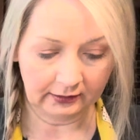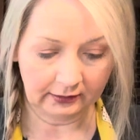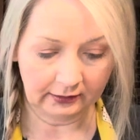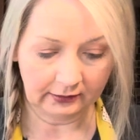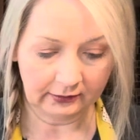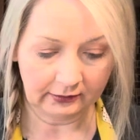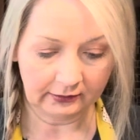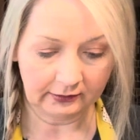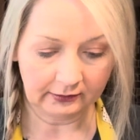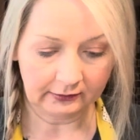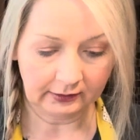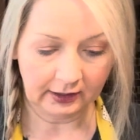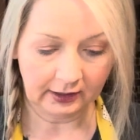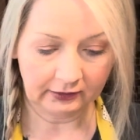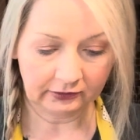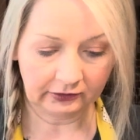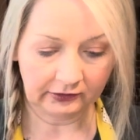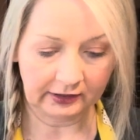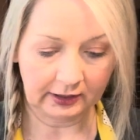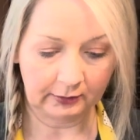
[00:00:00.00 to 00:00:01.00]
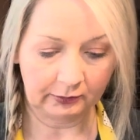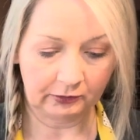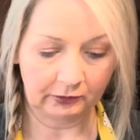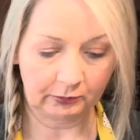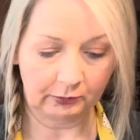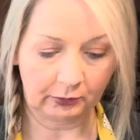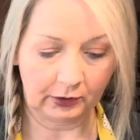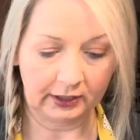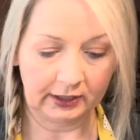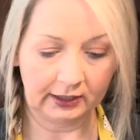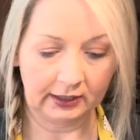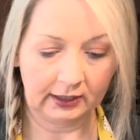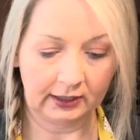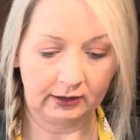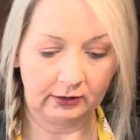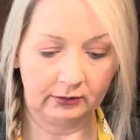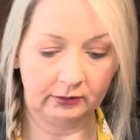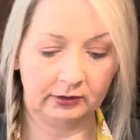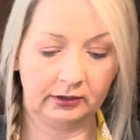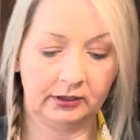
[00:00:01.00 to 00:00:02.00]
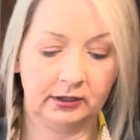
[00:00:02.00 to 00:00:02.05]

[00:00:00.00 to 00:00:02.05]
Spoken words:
So yeah, just keep spreading it out